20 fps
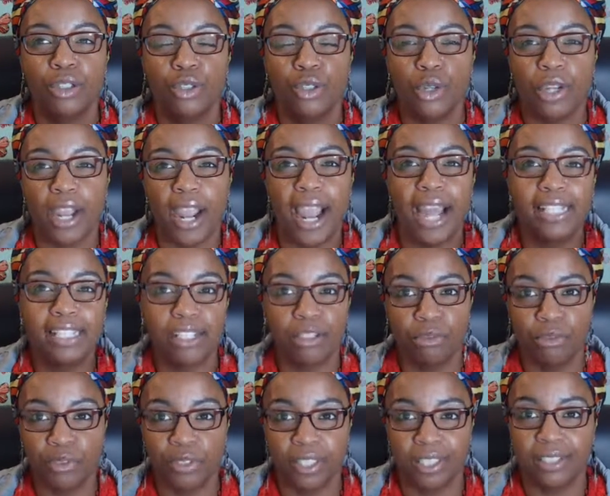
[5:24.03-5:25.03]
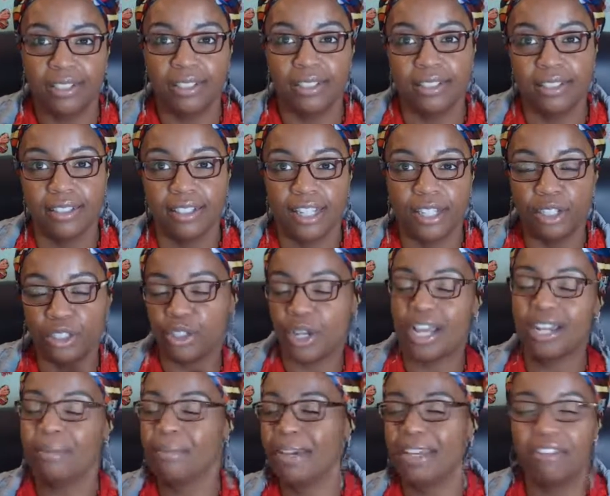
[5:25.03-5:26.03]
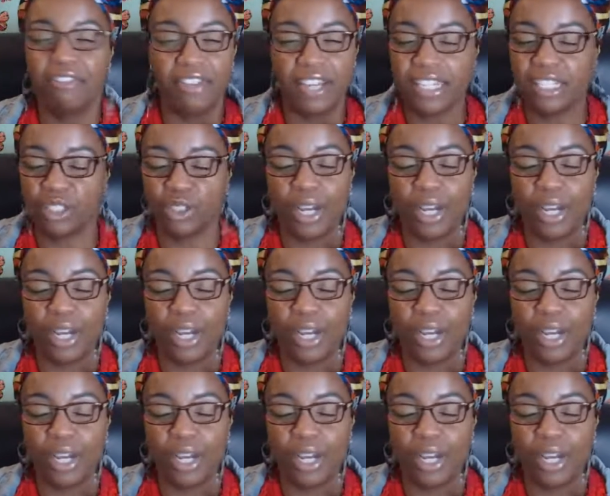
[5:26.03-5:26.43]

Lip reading: So you're asking for this. You're trying to manifest